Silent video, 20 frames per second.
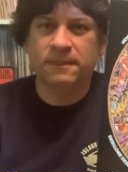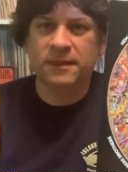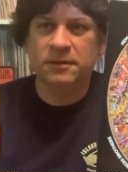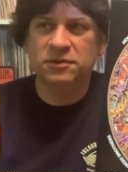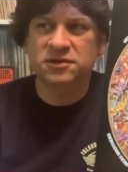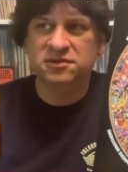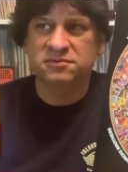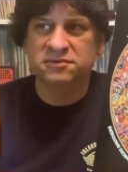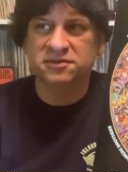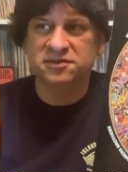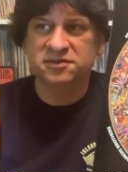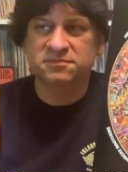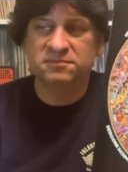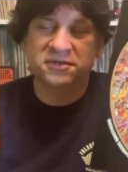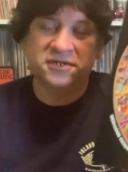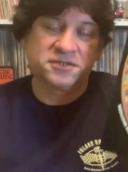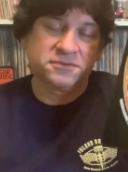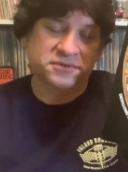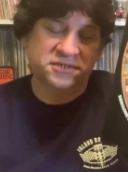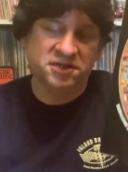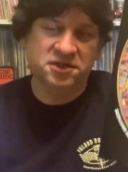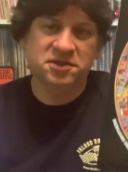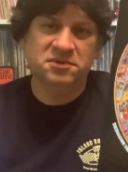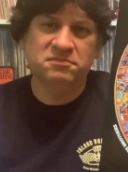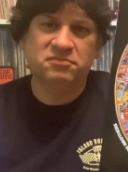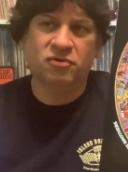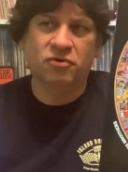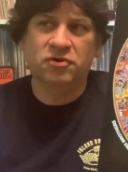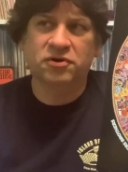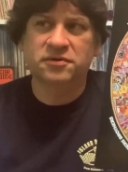which was, because it was an
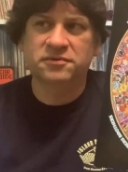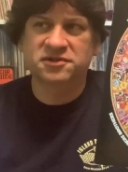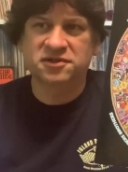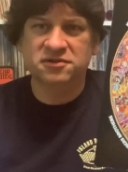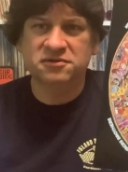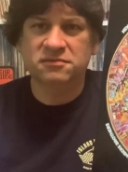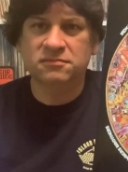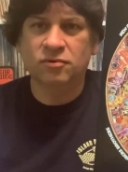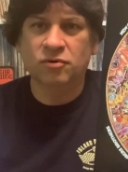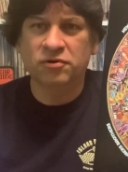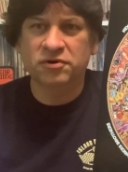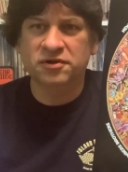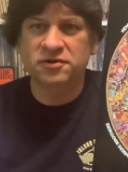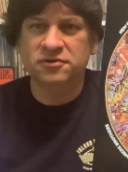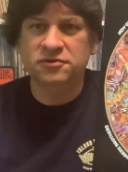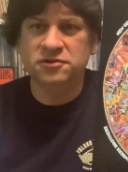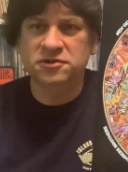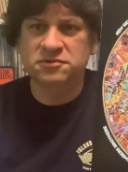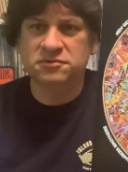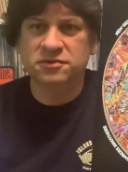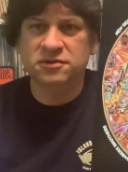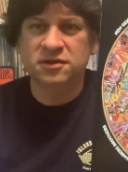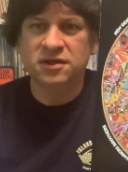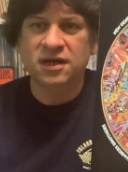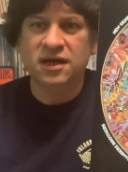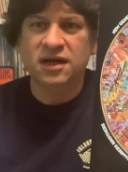import, it was a little more than usual,